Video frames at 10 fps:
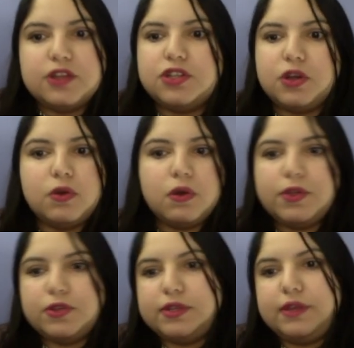Don't go
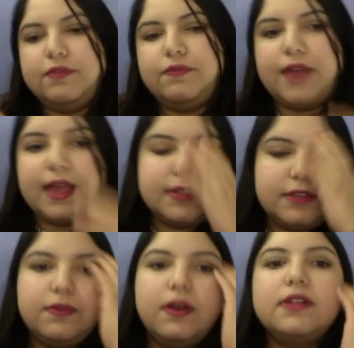using fancy
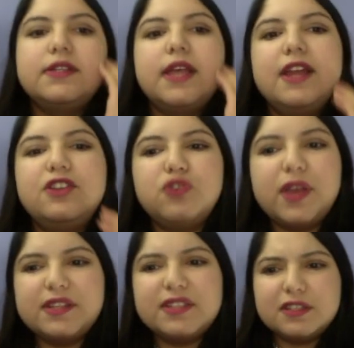fonts, and try
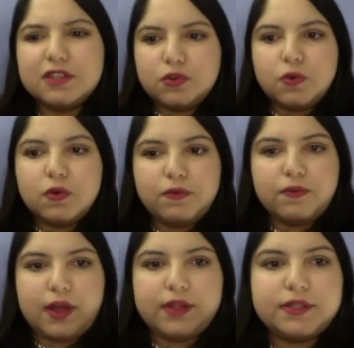to stick to Google
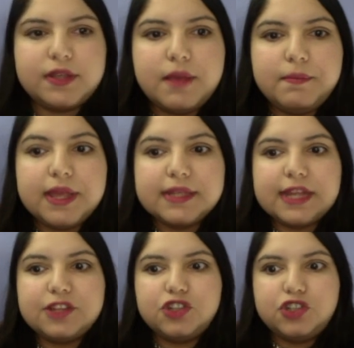Fonts because
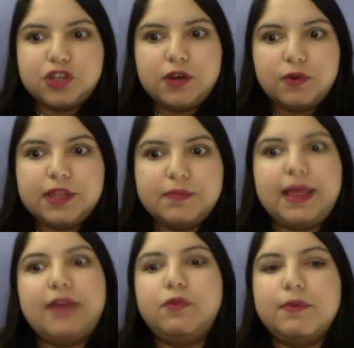that's generally the
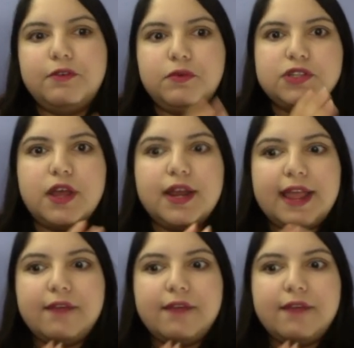platform everyone's on.